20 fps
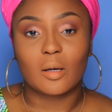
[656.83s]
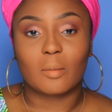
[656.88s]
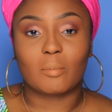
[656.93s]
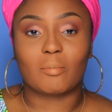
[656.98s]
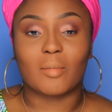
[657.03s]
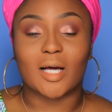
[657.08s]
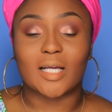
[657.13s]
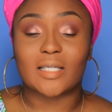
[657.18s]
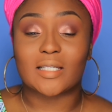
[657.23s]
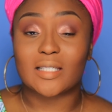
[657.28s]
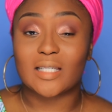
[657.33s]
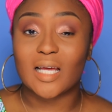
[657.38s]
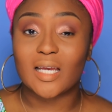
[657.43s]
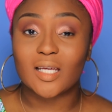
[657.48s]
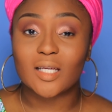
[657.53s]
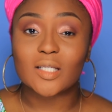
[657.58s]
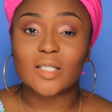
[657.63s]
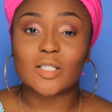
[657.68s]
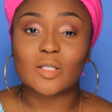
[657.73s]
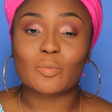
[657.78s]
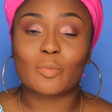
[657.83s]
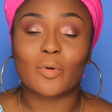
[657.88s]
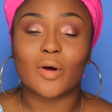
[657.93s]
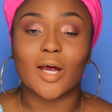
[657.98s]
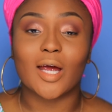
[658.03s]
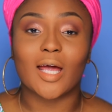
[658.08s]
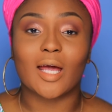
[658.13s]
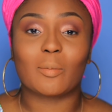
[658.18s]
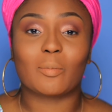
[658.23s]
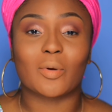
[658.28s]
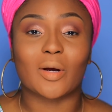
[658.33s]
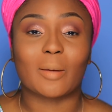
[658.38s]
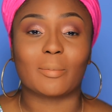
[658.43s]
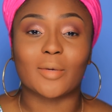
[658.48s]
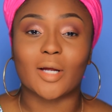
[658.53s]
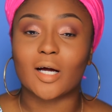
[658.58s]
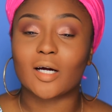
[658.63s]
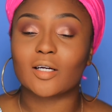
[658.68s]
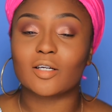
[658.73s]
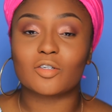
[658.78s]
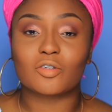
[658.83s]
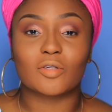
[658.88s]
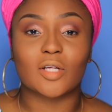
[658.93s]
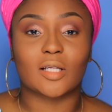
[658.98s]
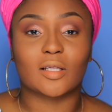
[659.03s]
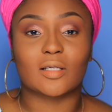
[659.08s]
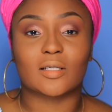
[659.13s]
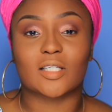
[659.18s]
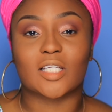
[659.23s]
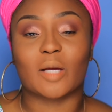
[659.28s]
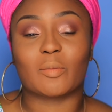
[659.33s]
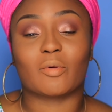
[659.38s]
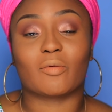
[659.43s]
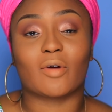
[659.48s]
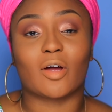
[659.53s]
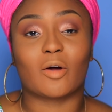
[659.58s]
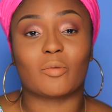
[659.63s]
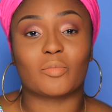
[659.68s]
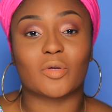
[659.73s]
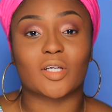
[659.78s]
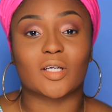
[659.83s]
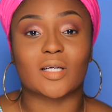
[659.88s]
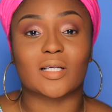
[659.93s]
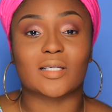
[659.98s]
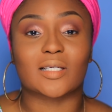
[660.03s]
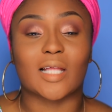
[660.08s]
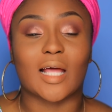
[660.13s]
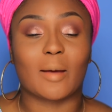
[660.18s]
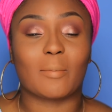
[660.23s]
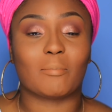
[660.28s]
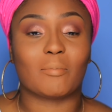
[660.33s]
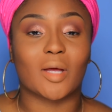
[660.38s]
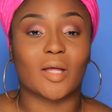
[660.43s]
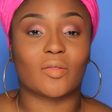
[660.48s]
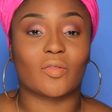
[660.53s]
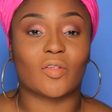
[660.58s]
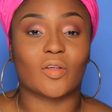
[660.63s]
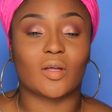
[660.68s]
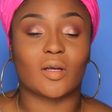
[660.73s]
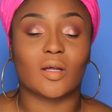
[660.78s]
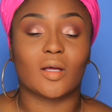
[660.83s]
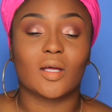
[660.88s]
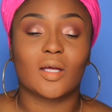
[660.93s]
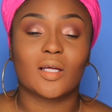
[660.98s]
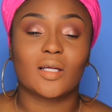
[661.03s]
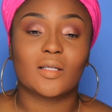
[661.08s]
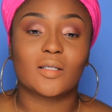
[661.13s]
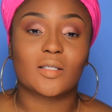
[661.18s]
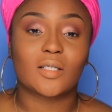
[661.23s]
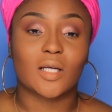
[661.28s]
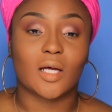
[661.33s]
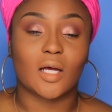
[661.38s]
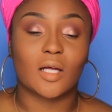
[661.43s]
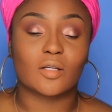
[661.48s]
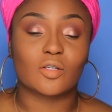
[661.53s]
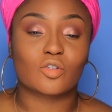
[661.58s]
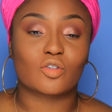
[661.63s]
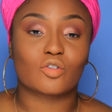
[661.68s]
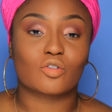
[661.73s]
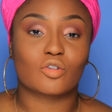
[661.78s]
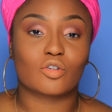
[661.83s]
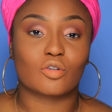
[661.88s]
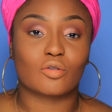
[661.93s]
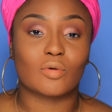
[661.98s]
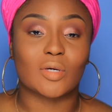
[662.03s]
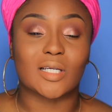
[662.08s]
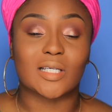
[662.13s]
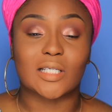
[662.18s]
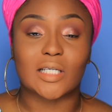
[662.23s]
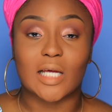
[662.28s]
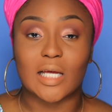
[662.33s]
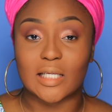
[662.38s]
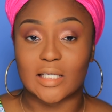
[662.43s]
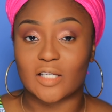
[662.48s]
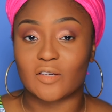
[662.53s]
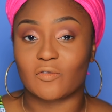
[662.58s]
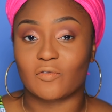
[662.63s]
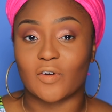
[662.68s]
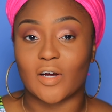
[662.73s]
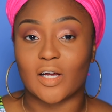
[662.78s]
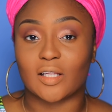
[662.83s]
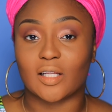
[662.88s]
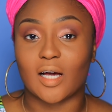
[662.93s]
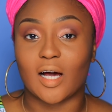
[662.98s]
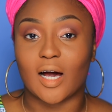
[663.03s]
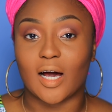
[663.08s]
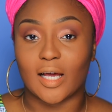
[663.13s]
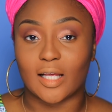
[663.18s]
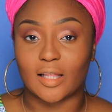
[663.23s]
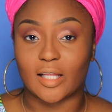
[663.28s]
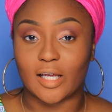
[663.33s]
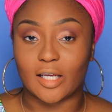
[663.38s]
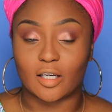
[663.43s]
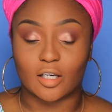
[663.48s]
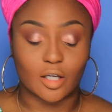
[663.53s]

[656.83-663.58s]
my setting spray, but I'm not going to do that this time around because that method tends to intensify the highlight